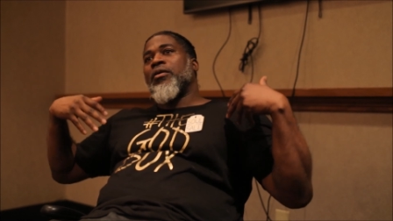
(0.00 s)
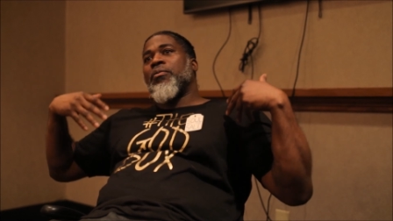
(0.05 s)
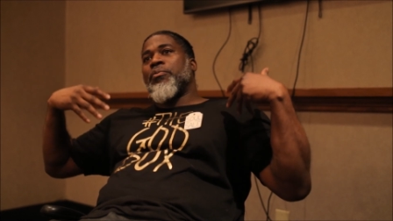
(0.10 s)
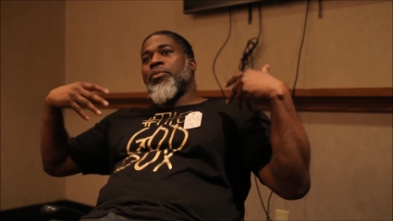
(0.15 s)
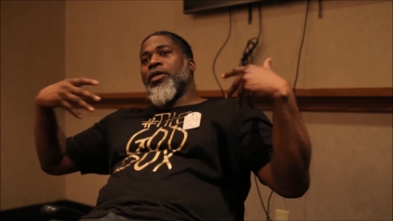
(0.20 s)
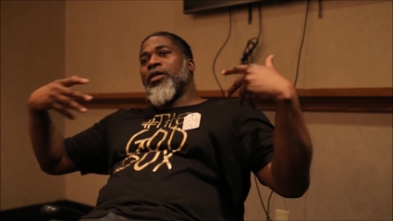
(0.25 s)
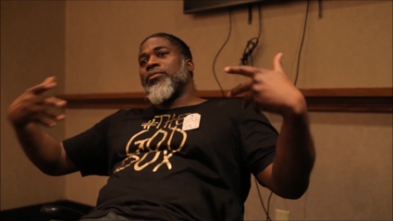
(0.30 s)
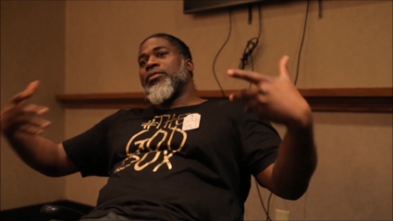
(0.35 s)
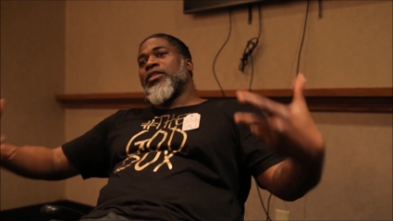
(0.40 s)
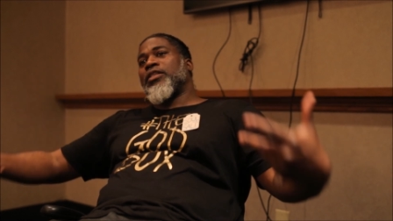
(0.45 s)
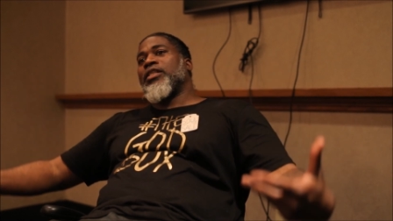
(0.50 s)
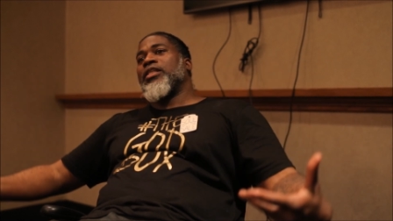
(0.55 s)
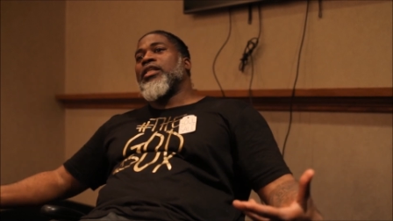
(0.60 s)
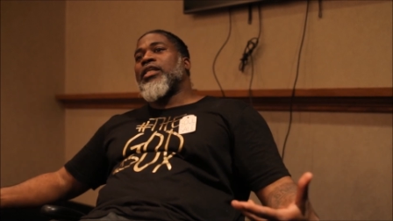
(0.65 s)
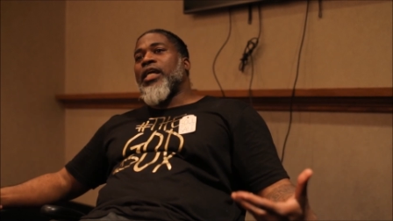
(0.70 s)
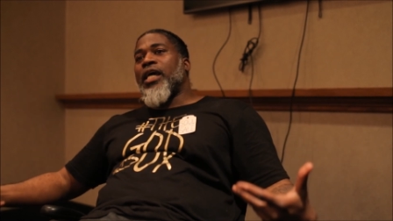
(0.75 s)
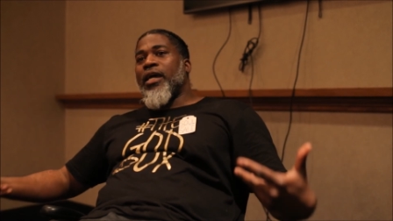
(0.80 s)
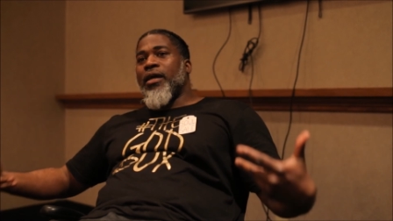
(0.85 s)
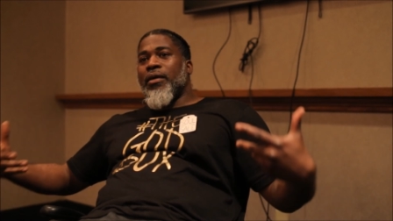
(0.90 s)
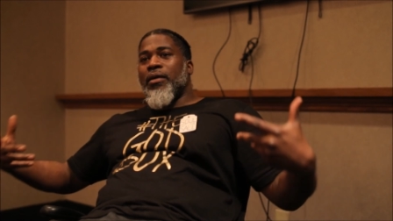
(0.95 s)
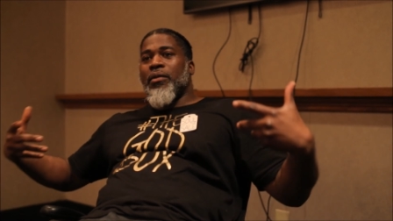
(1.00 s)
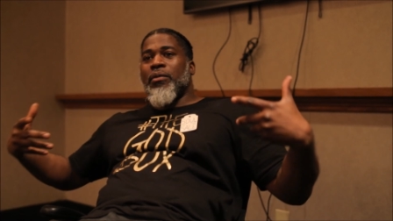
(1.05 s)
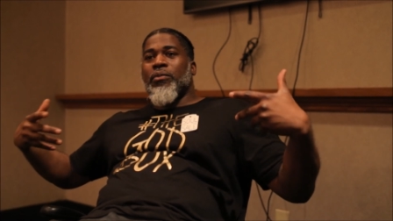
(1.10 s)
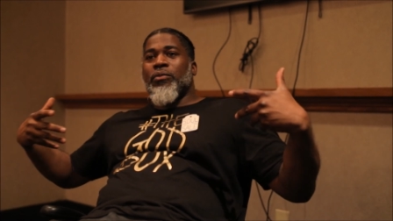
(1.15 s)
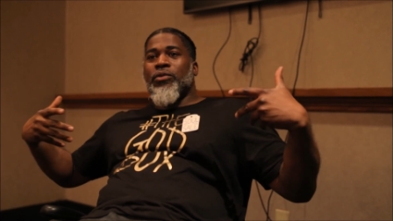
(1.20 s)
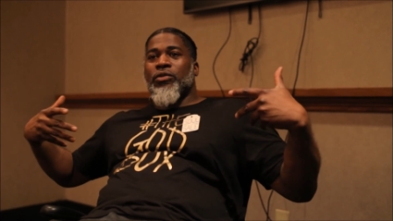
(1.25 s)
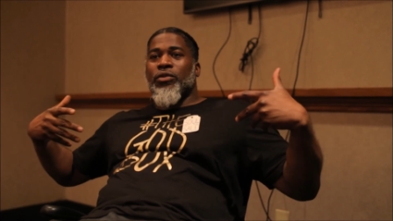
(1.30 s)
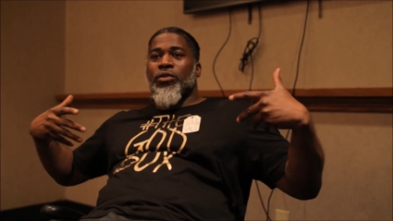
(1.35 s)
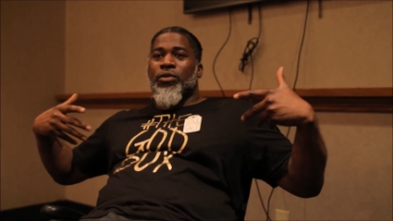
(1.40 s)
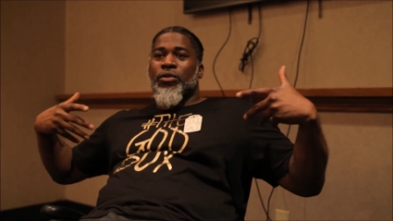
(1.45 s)
Pimp C
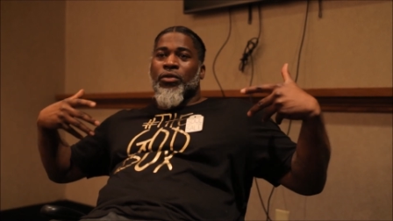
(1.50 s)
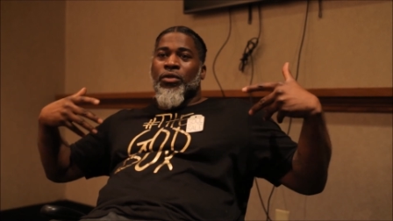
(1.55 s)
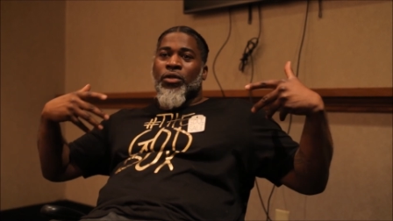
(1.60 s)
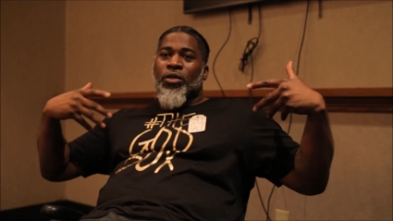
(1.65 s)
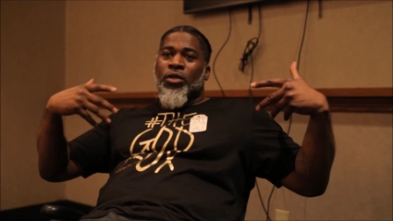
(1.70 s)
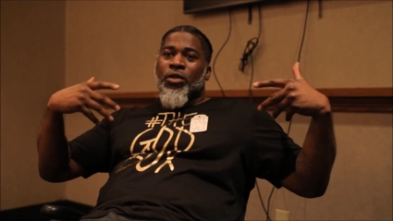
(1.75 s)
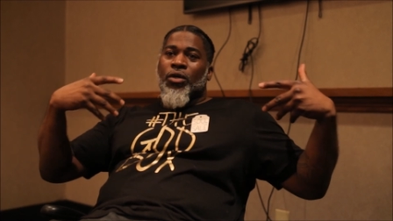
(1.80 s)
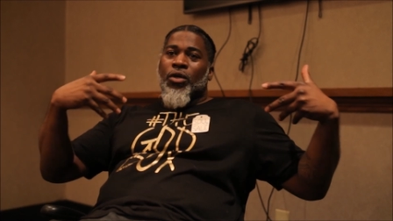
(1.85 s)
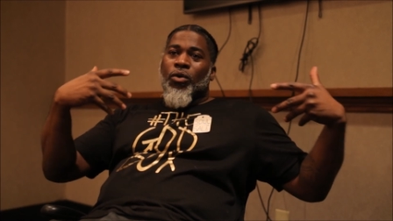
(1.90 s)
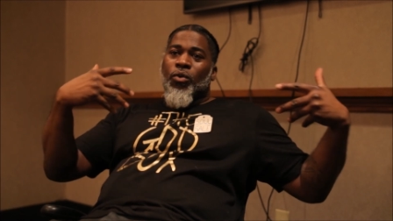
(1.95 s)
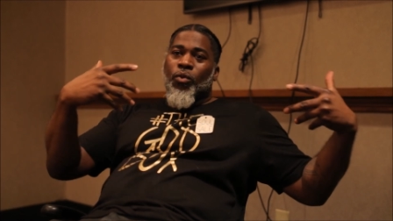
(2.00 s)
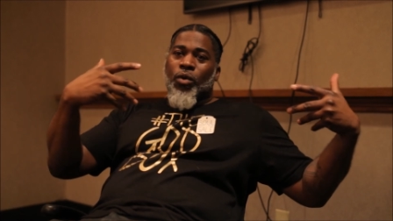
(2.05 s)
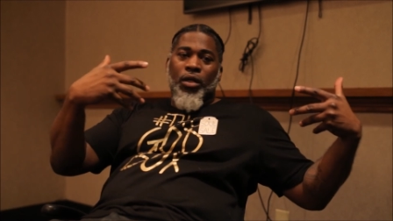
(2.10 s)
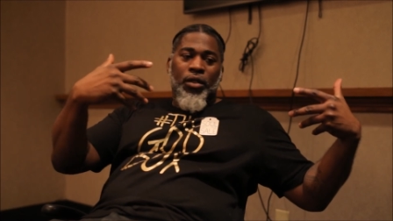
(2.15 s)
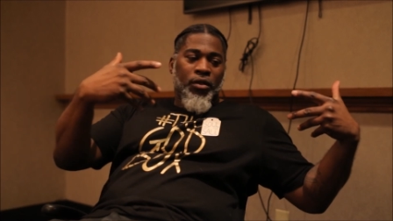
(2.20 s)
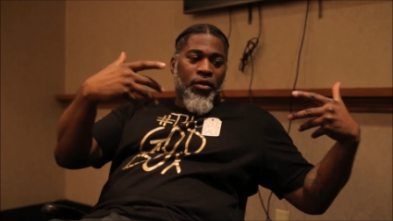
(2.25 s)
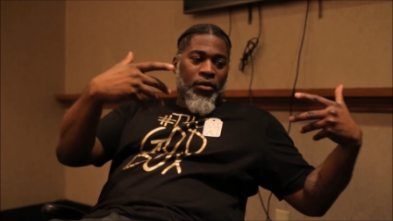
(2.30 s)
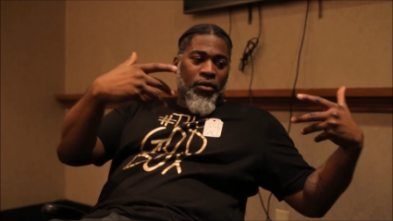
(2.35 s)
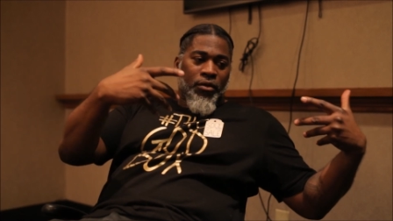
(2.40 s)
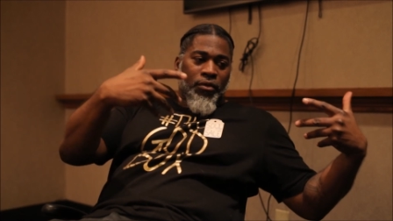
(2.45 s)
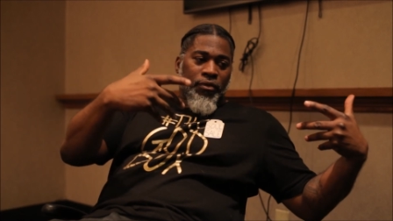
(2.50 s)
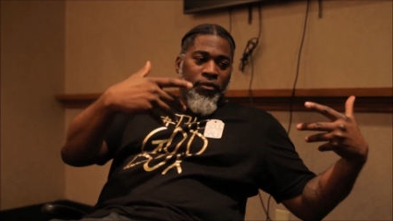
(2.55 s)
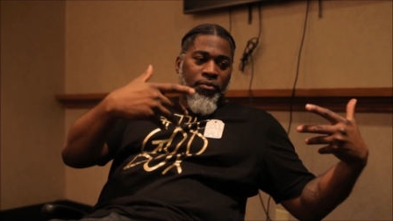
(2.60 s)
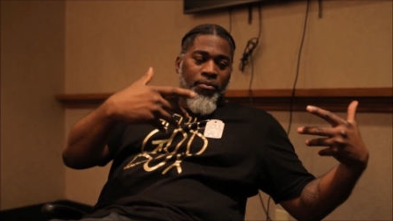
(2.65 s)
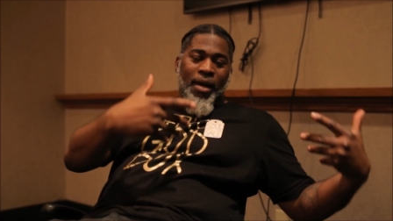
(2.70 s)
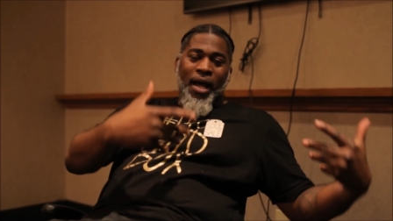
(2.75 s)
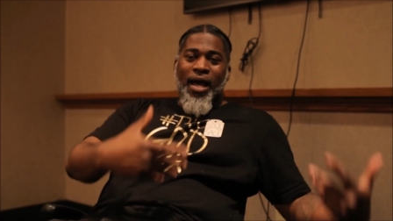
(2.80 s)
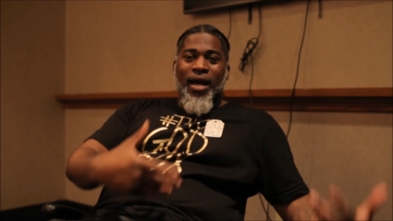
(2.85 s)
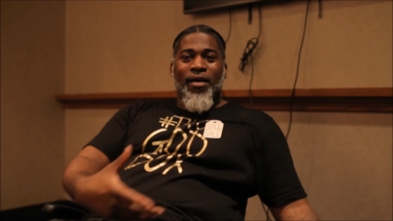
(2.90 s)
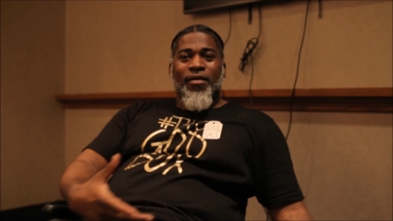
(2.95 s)
came to one of
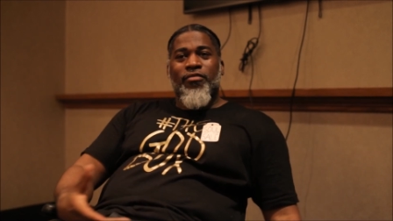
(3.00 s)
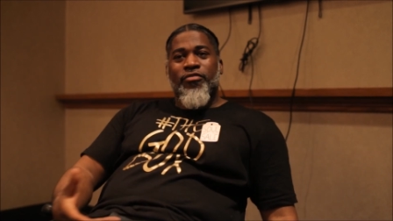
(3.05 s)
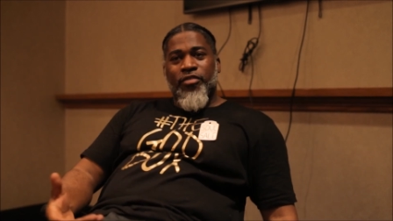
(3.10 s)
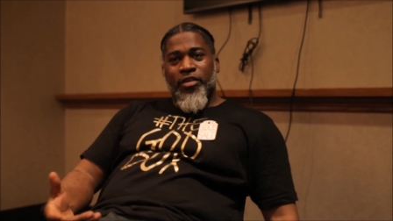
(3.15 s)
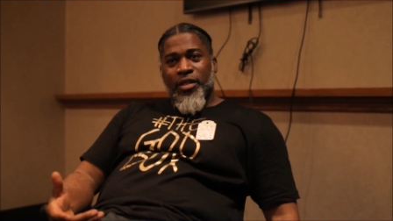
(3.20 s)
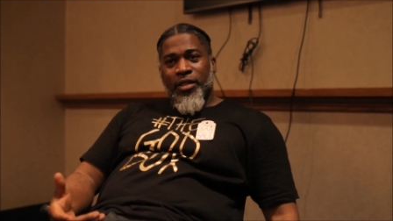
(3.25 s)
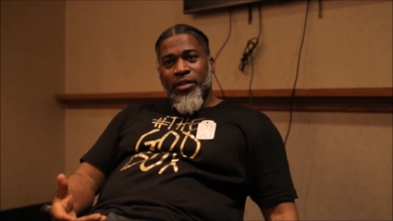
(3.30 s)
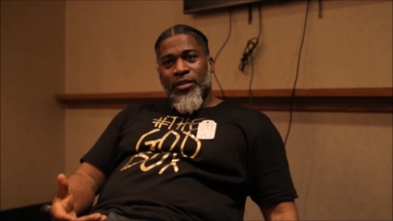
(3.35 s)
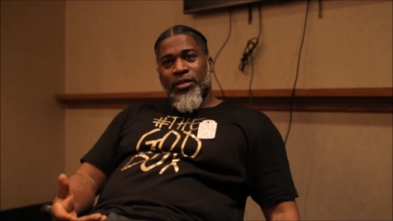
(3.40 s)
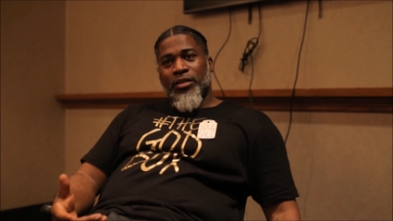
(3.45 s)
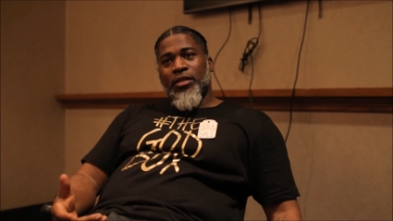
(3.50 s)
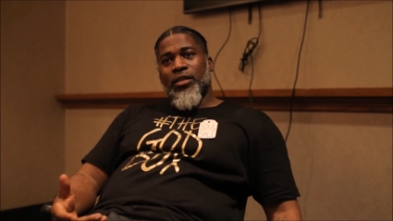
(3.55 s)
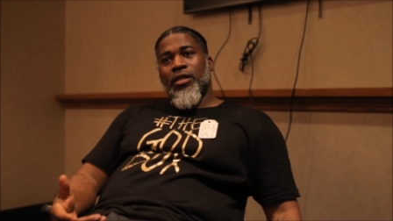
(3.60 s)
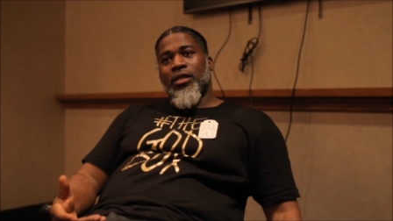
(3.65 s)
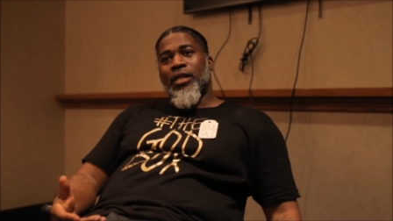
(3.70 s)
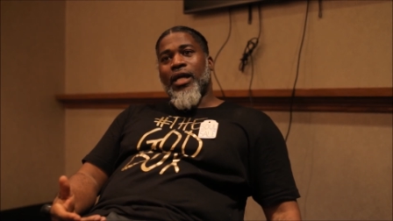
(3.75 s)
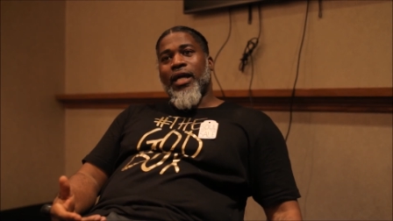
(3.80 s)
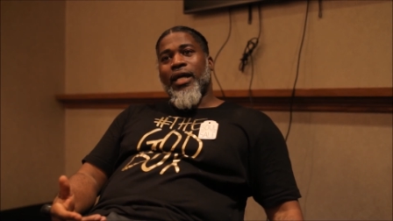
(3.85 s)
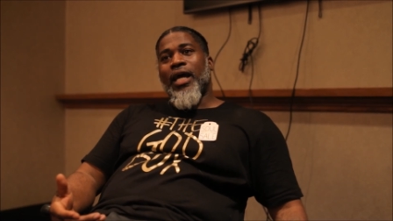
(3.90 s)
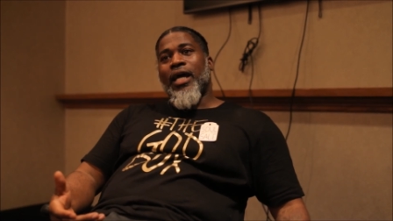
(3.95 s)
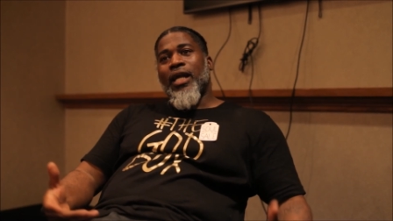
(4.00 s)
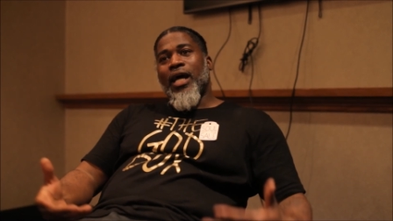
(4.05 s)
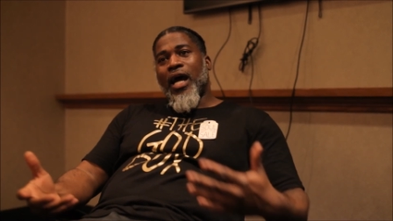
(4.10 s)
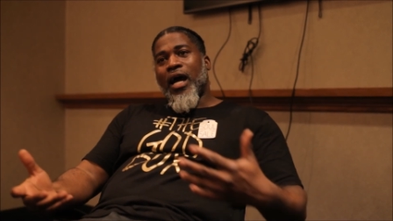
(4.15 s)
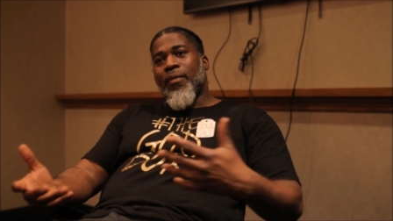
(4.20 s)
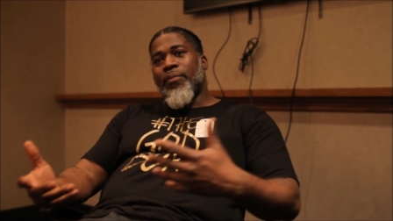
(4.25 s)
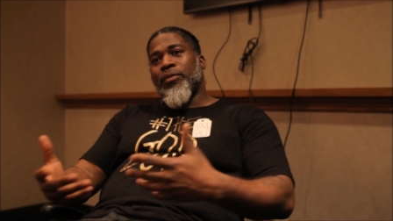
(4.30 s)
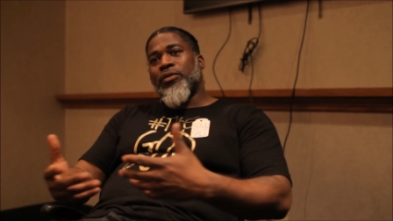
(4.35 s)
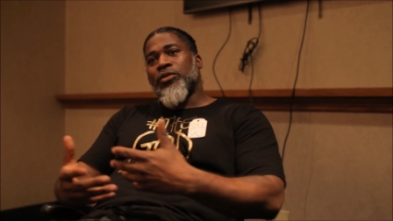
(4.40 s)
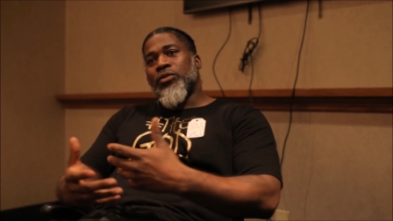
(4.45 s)
my events and I got an
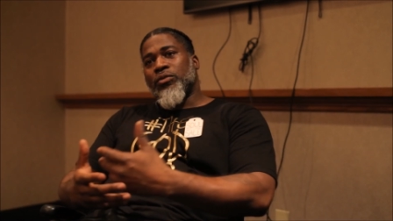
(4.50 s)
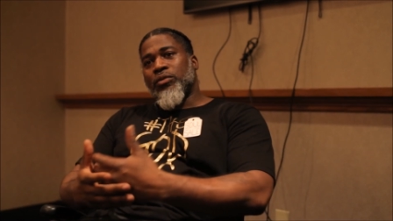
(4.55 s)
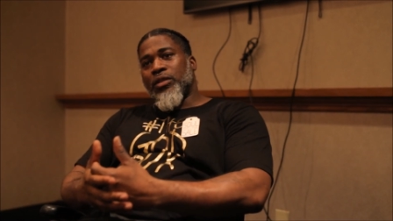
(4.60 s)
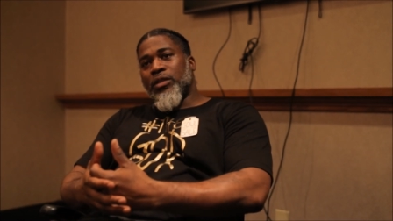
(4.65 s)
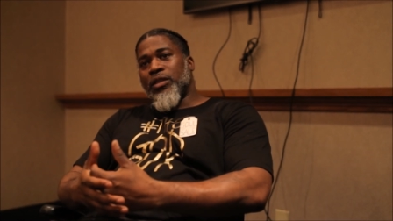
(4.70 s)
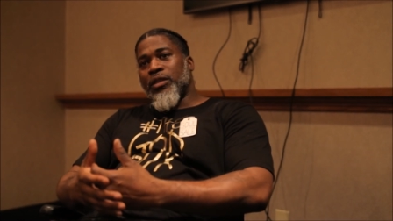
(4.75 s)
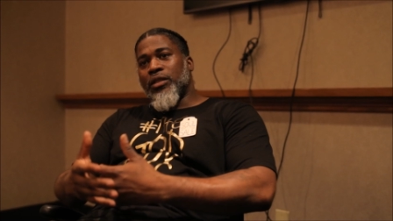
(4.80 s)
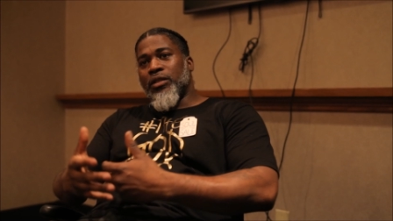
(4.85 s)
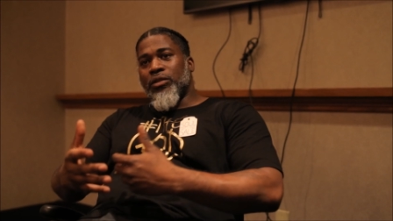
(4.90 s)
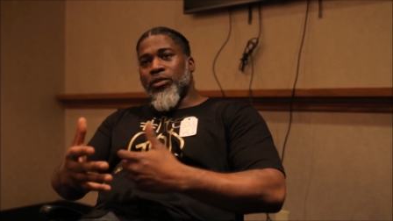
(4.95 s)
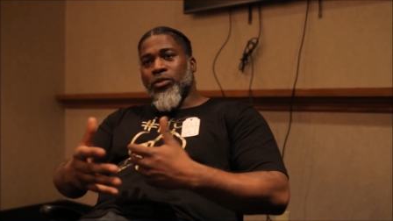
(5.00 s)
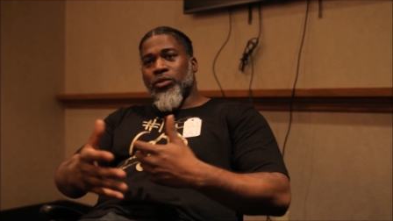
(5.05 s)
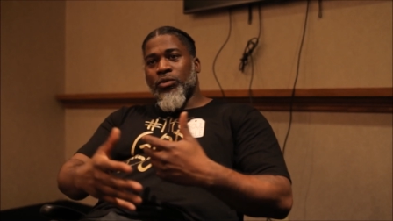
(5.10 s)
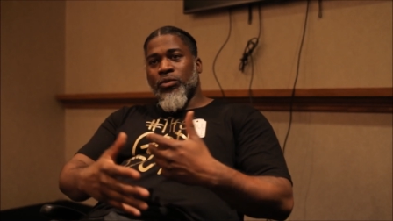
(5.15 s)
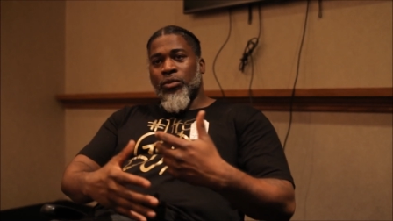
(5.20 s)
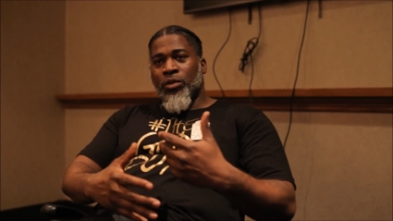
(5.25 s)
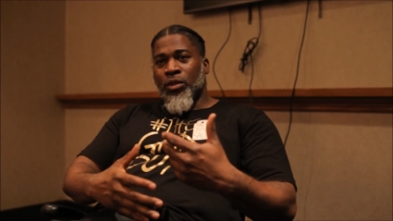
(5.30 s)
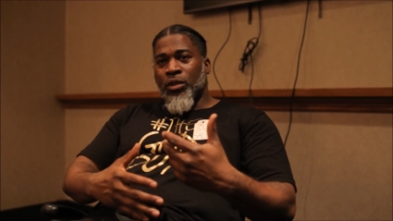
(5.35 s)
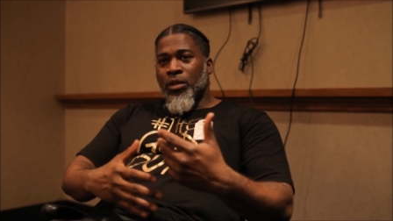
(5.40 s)
opportunity to